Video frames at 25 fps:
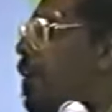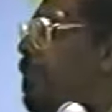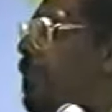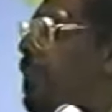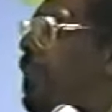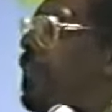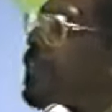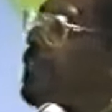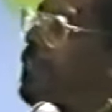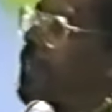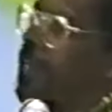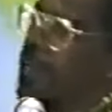
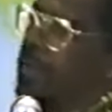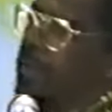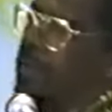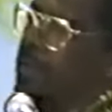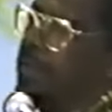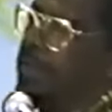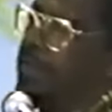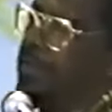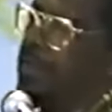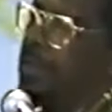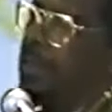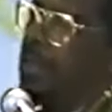on this
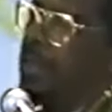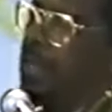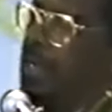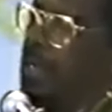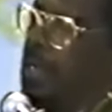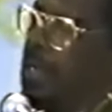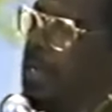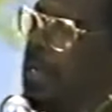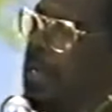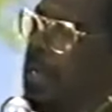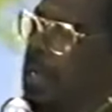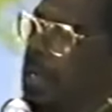earth
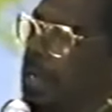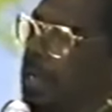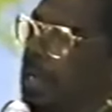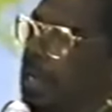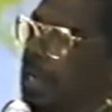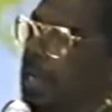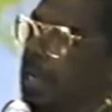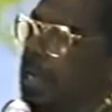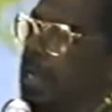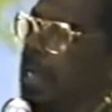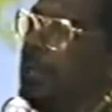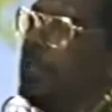
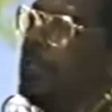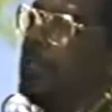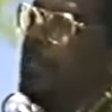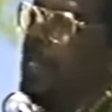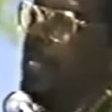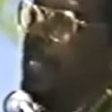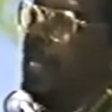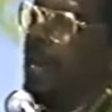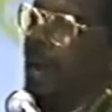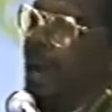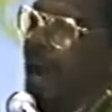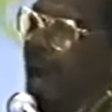
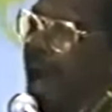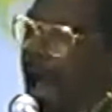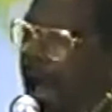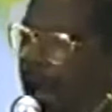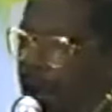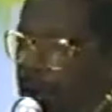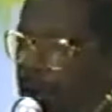if we are